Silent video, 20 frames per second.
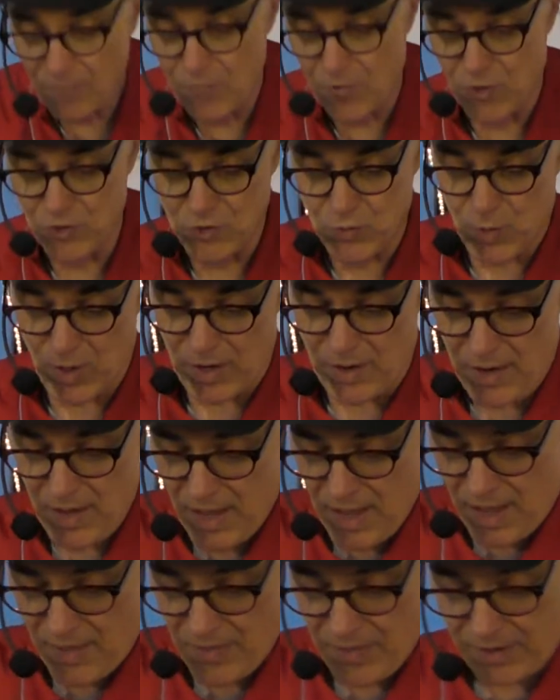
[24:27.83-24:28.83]
fruits where
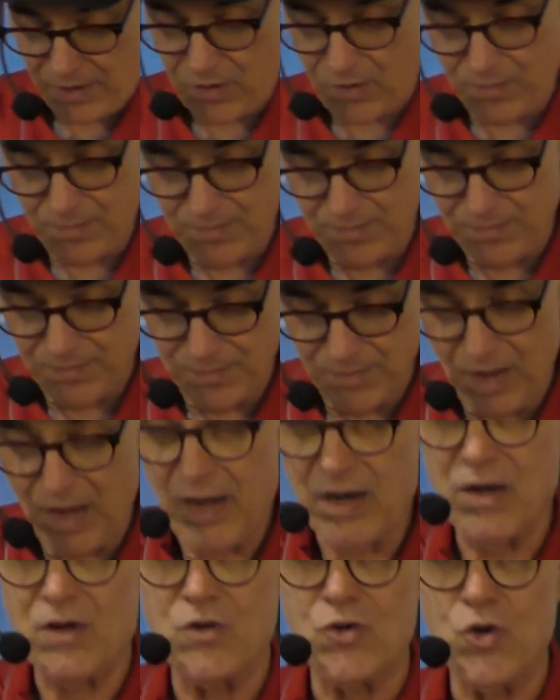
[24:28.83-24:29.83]
the
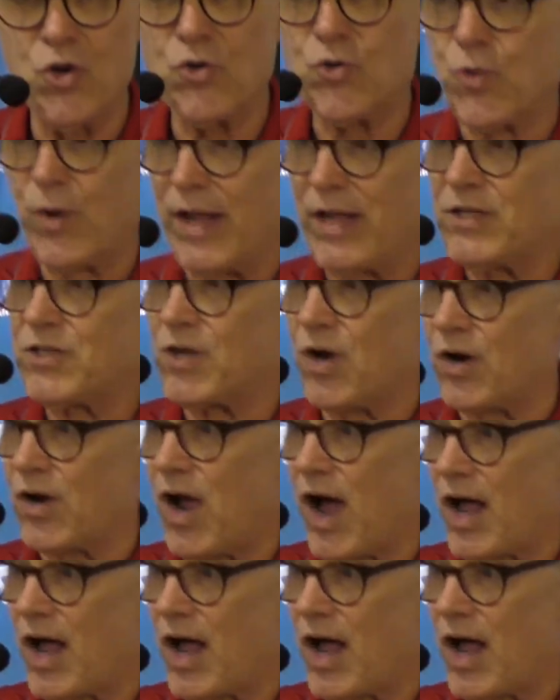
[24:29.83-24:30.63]
nutrients are